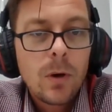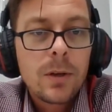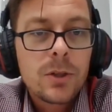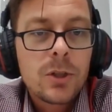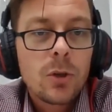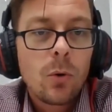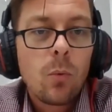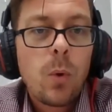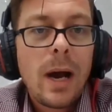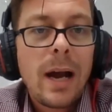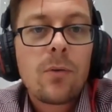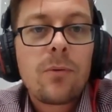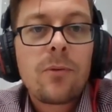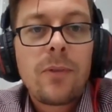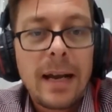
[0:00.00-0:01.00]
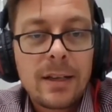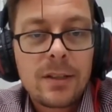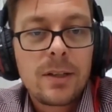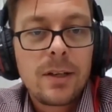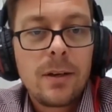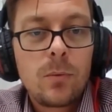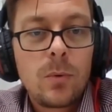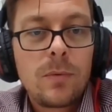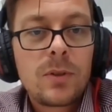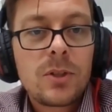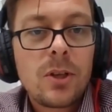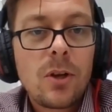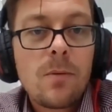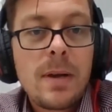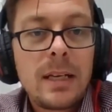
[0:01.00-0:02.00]
sort of wow factor with
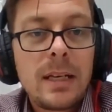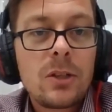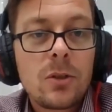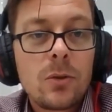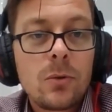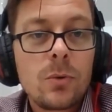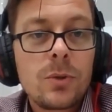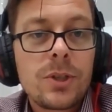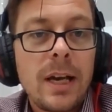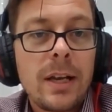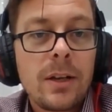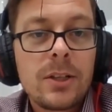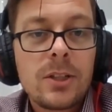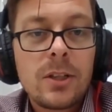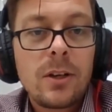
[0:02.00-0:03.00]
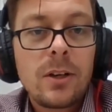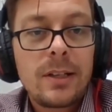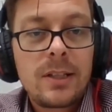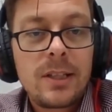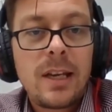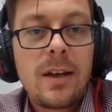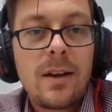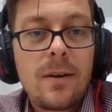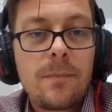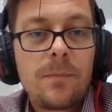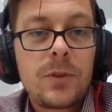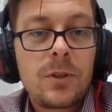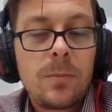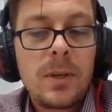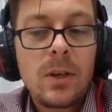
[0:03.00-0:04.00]
so many tools, and I started to get,
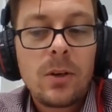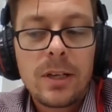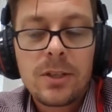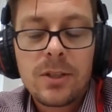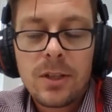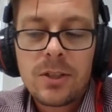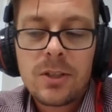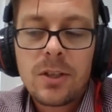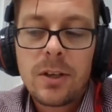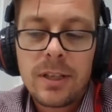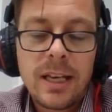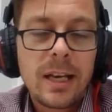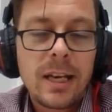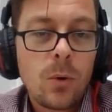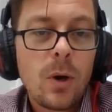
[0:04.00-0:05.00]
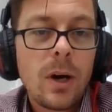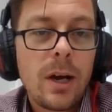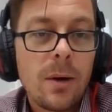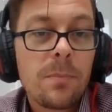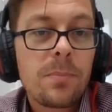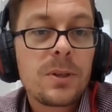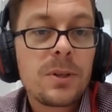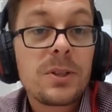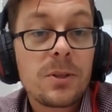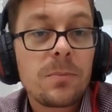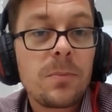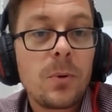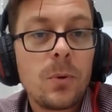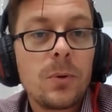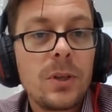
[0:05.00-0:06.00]
to be honest, I started to get quite
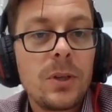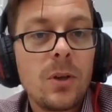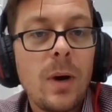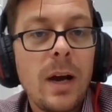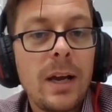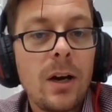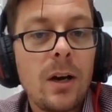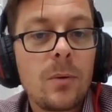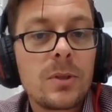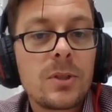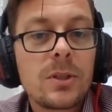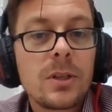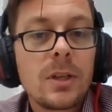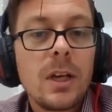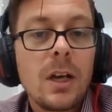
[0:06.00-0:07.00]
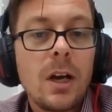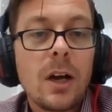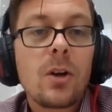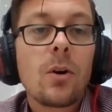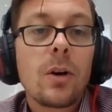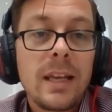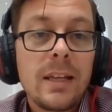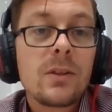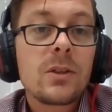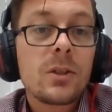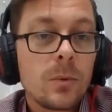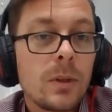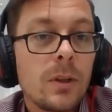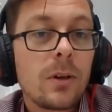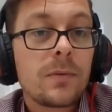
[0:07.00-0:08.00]
unprincipled in the way I got
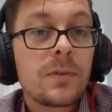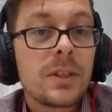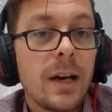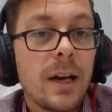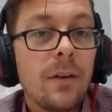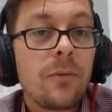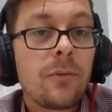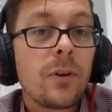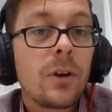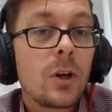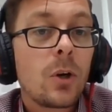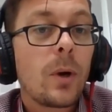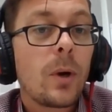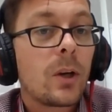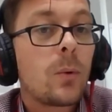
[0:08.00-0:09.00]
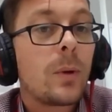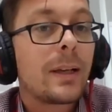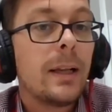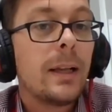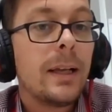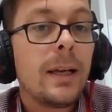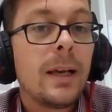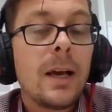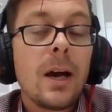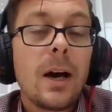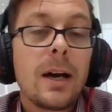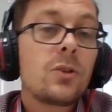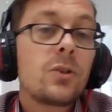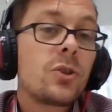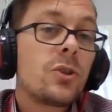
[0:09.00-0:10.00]
into a lot of stuff quite quickly.
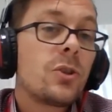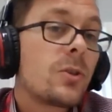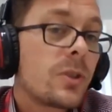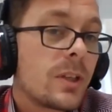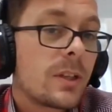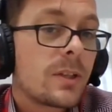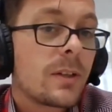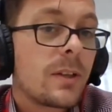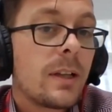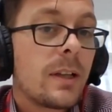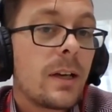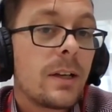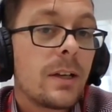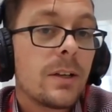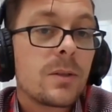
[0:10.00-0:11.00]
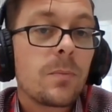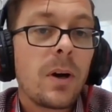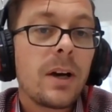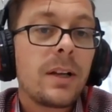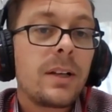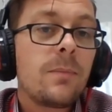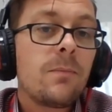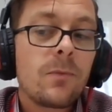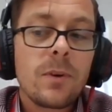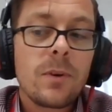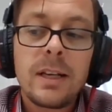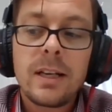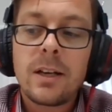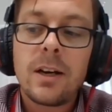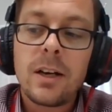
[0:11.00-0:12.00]
I introduced it to the learners, but I didn't
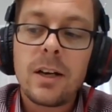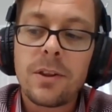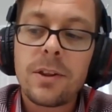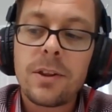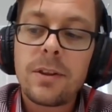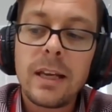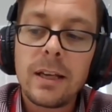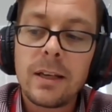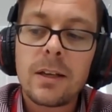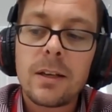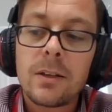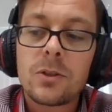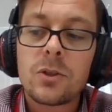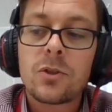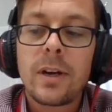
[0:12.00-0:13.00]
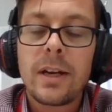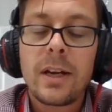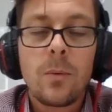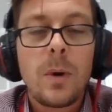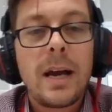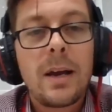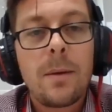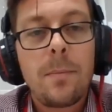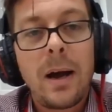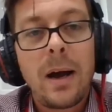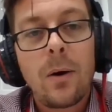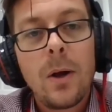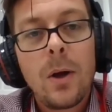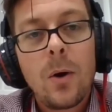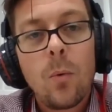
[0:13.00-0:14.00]
really kind of think straight away
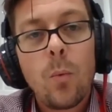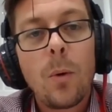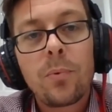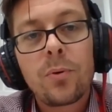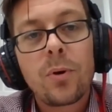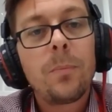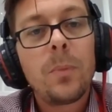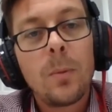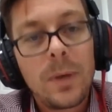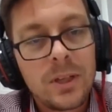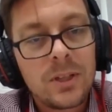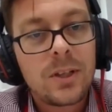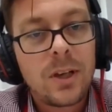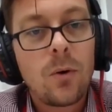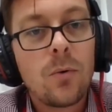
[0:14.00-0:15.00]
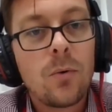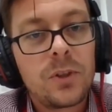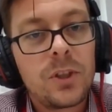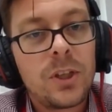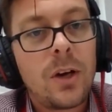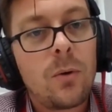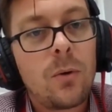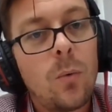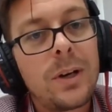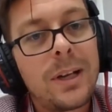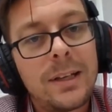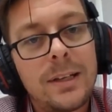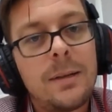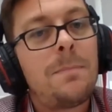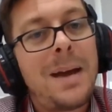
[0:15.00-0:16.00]
about what problem it solved, you know, or what
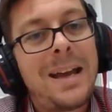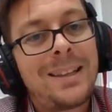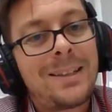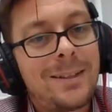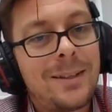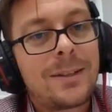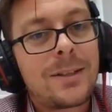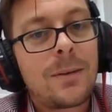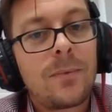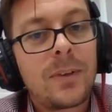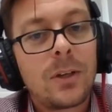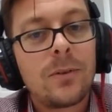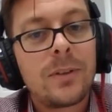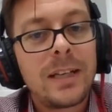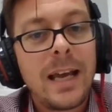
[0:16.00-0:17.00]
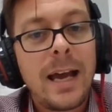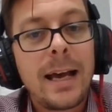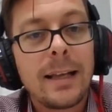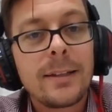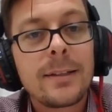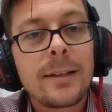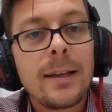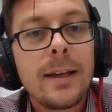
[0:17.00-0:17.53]
it did better than something already had.